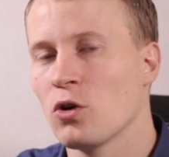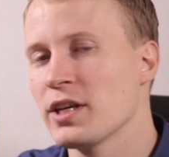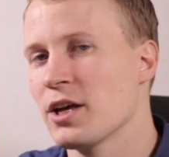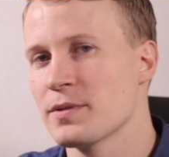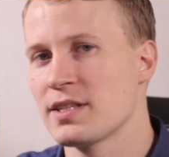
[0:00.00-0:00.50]

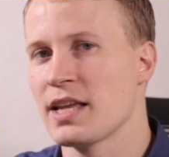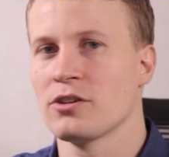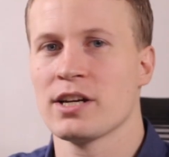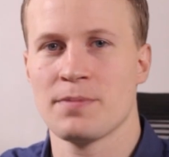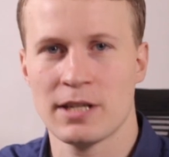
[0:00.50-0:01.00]
only help set
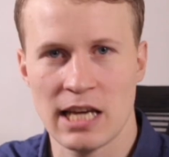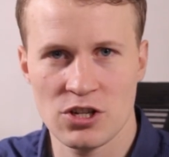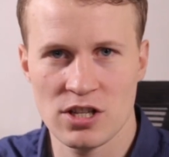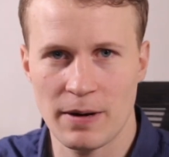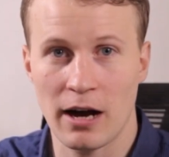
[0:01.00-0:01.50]
their
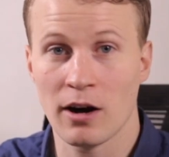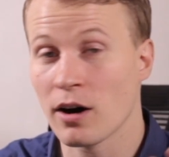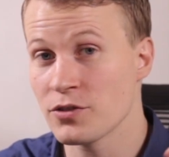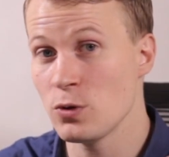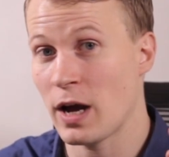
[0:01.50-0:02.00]
expectations about how
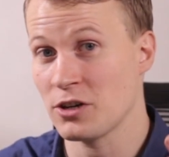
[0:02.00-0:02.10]
often you